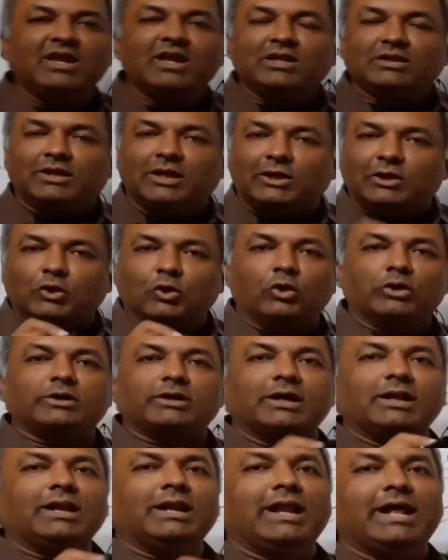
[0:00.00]
the
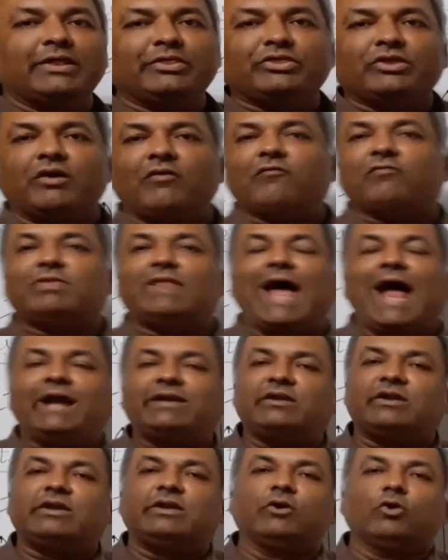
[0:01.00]
total length of
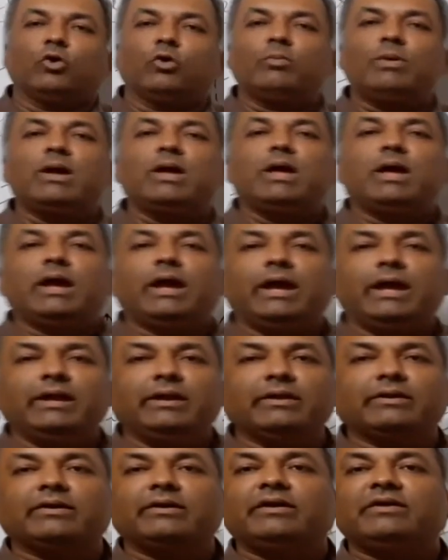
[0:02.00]
that tube
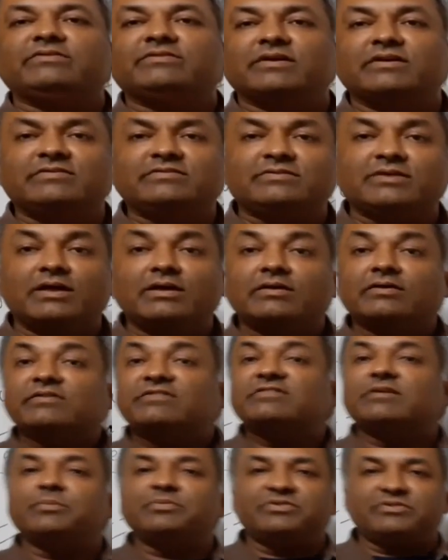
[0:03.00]
increases
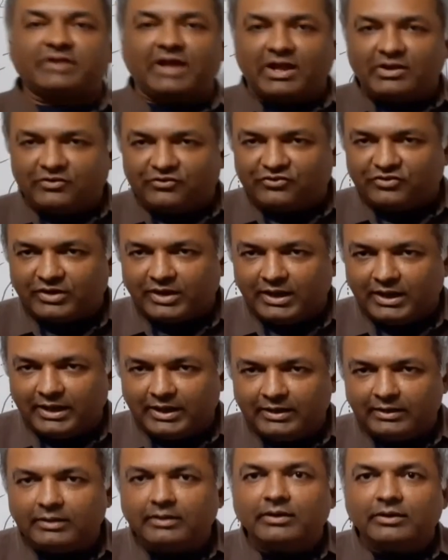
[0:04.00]

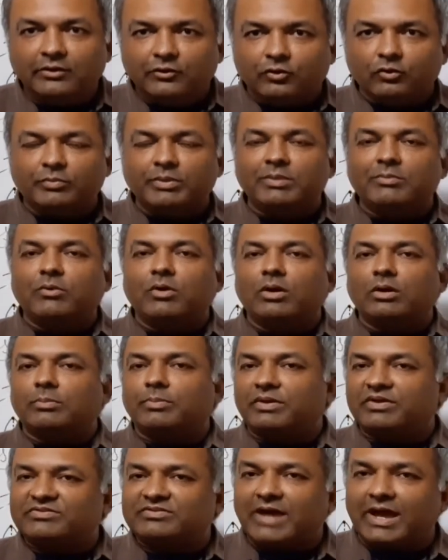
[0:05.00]
substantially. To be more
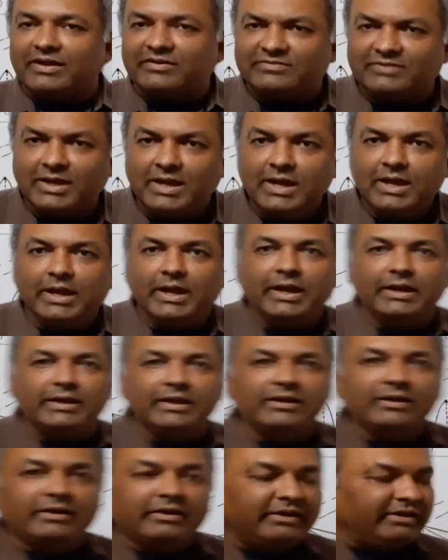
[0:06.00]
precise, it
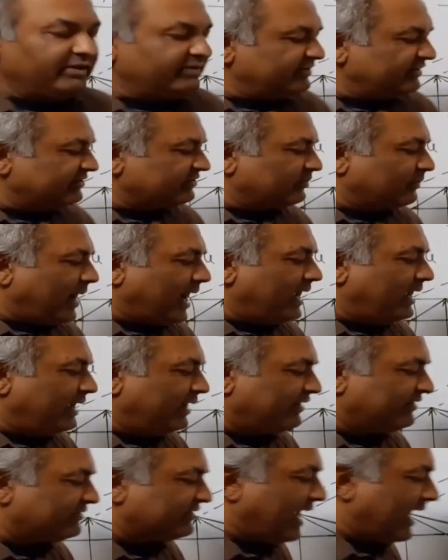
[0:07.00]
increases by
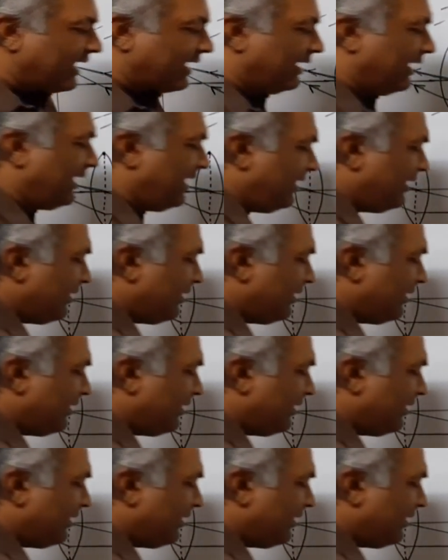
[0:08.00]
exactly